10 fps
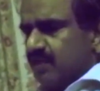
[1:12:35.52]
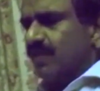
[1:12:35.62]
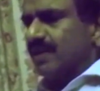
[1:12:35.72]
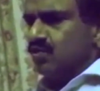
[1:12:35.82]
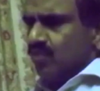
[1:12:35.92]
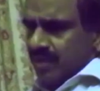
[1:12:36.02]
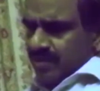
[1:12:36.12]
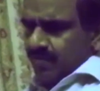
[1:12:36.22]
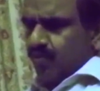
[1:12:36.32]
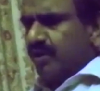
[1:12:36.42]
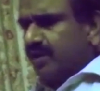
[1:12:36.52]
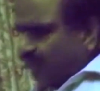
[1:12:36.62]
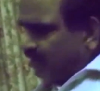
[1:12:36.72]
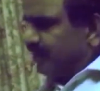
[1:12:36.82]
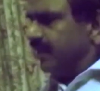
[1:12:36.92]
subject-wise, you can
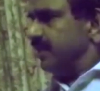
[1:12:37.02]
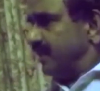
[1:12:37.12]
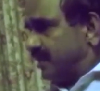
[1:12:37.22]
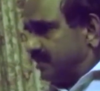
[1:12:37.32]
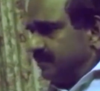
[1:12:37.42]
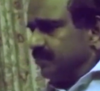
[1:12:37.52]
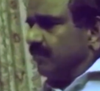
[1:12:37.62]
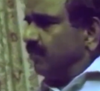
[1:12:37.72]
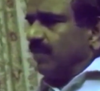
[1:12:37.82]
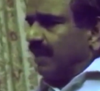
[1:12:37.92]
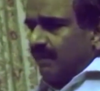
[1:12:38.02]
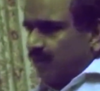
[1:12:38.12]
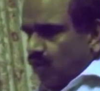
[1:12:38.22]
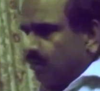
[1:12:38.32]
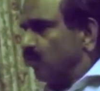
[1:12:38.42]
put in different areas.
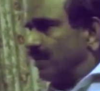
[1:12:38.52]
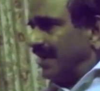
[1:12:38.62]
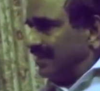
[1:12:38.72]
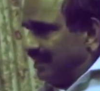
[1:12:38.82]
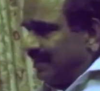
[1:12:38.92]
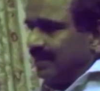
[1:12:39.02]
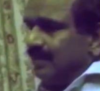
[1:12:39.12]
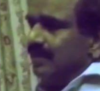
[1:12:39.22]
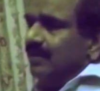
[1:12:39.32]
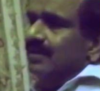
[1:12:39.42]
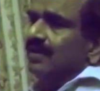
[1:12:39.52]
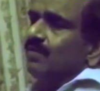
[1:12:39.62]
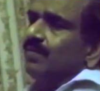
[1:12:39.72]
But I will not put like that.